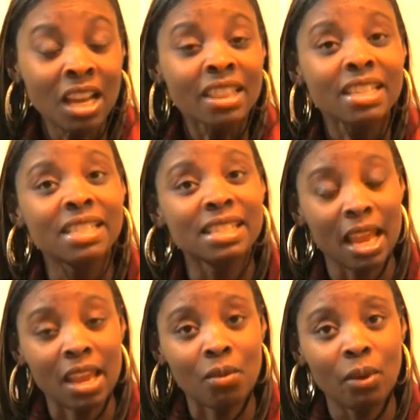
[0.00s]
The
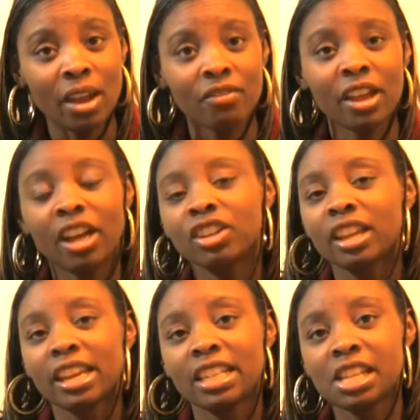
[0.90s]
second way of
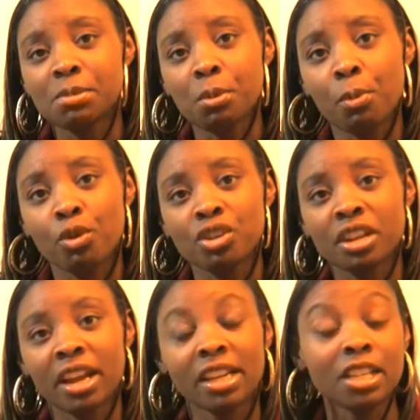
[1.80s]
calculating
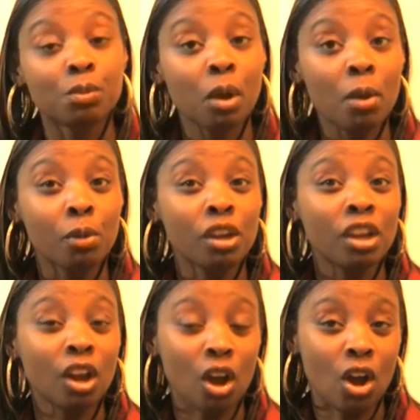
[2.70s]
disproportionality is what we
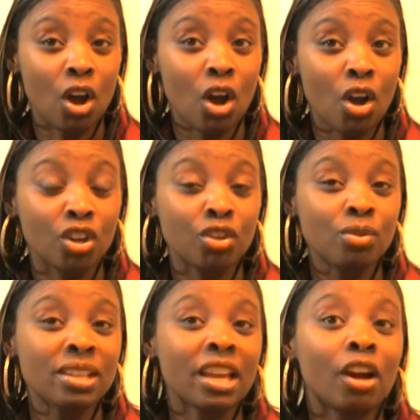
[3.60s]
call
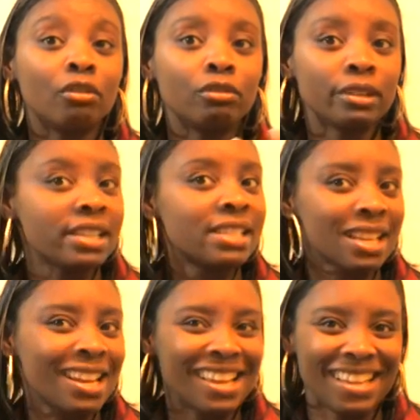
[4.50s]
using a risk
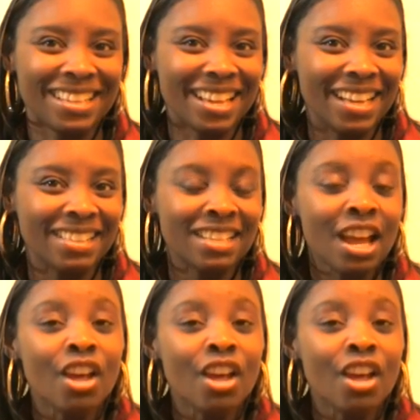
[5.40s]
index.